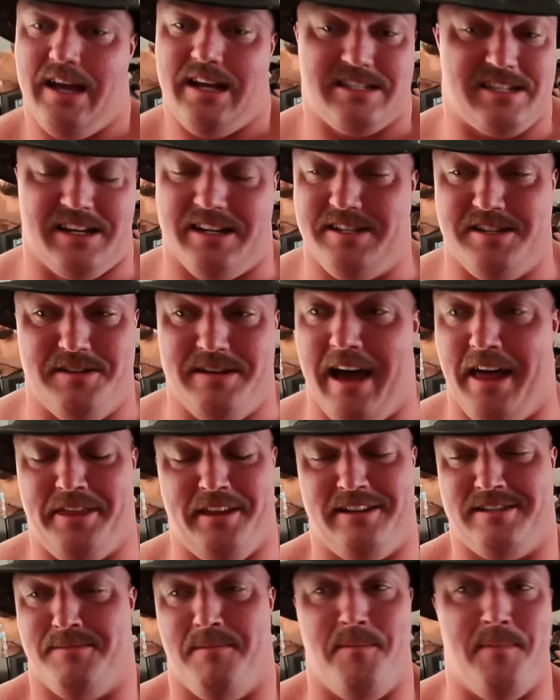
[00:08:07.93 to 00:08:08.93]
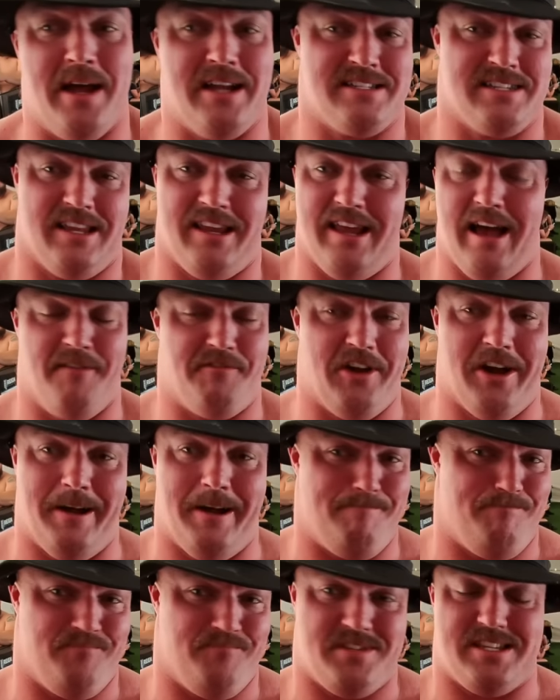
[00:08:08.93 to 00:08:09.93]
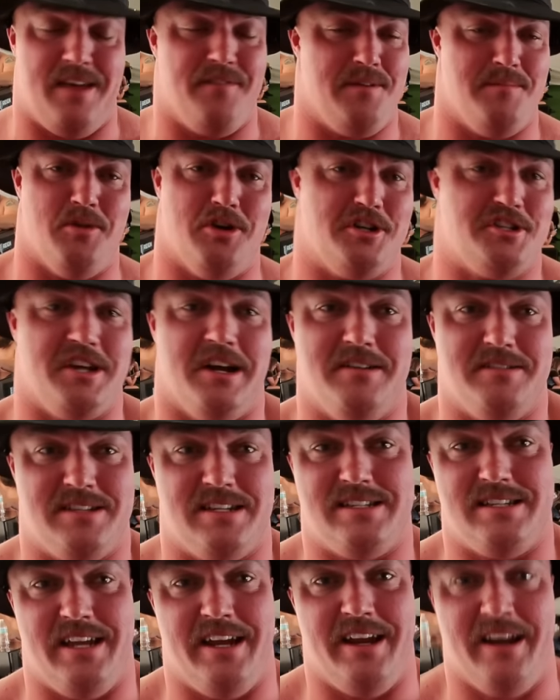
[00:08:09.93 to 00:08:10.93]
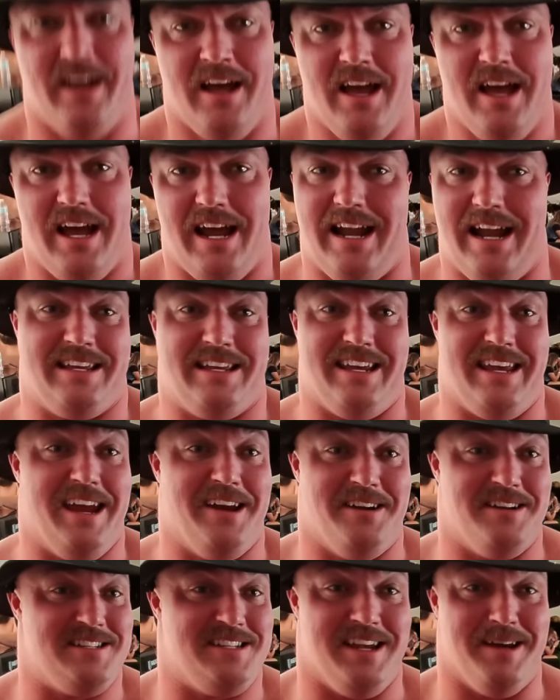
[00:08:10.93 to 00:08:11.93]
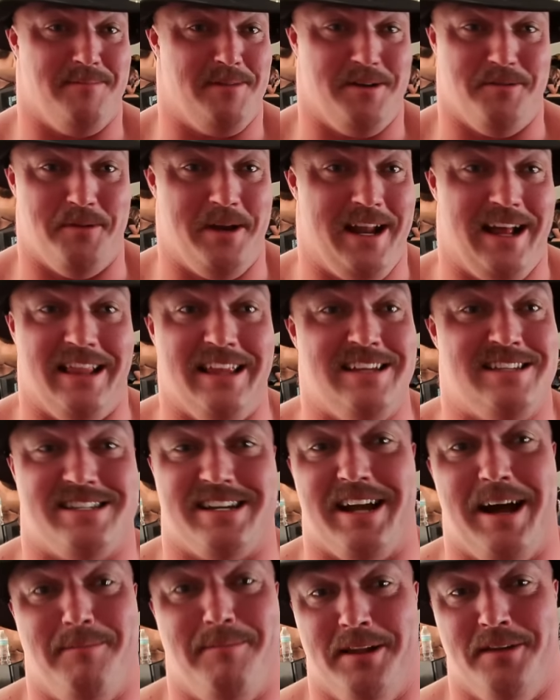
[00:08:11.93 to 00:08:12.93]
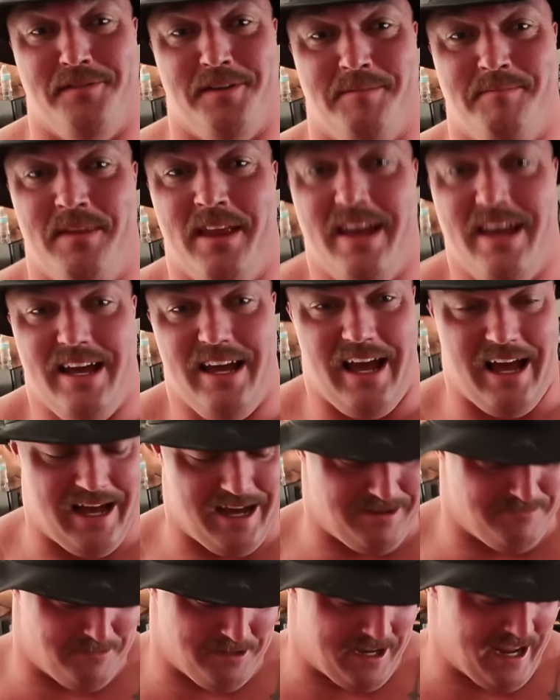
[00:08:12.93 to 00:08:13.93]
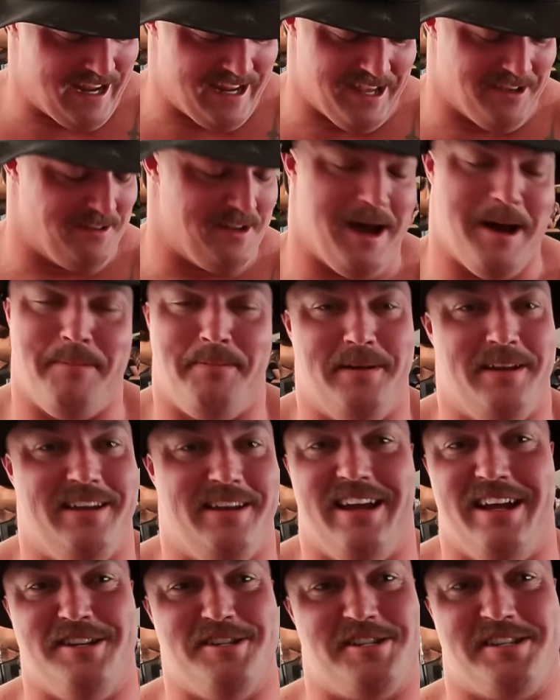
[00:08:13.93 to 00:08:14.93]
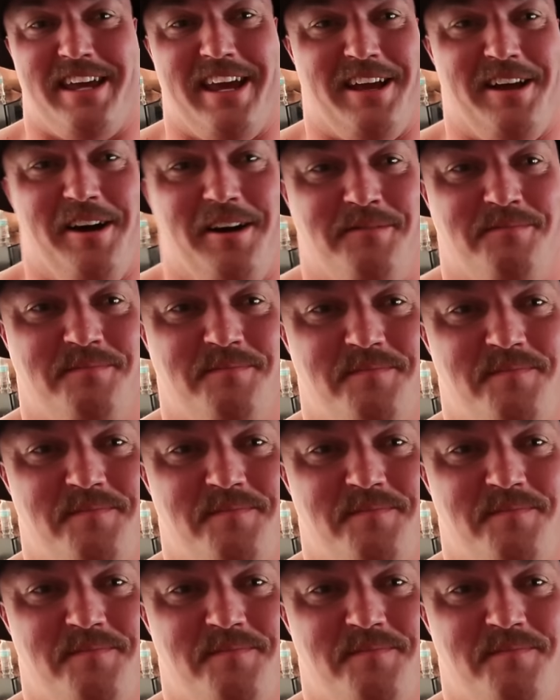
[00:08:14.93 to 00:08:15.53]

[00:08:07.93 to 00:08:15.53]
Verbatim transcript: It's going to do nothing to me mentally. I've got seven more shows this year, and I can guarantee I'm going to win at least a couple of them. Uh, we'll get healed up and, and just kick on.